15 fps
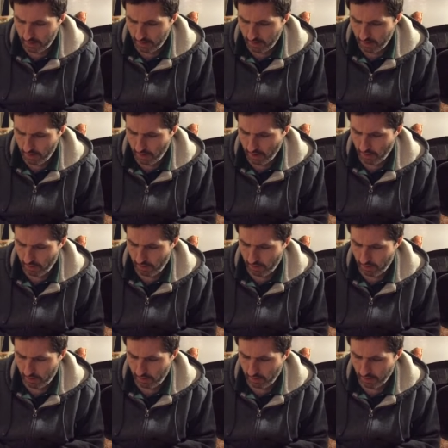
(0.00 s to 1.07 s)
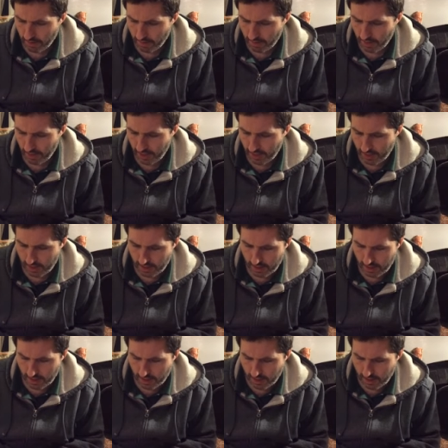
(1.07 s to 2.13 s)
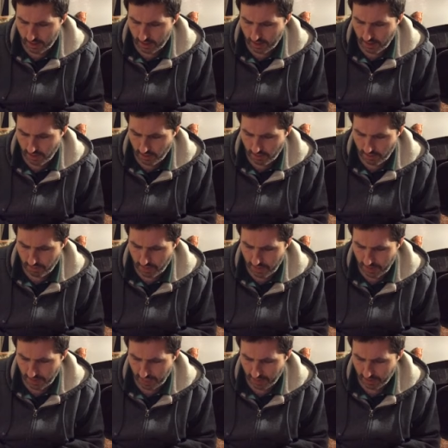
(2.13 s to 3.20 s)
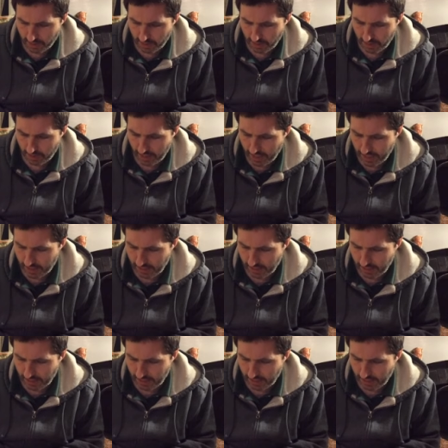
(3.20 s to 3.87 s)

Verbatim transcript: No, Rent said. I know what being an asshole is like,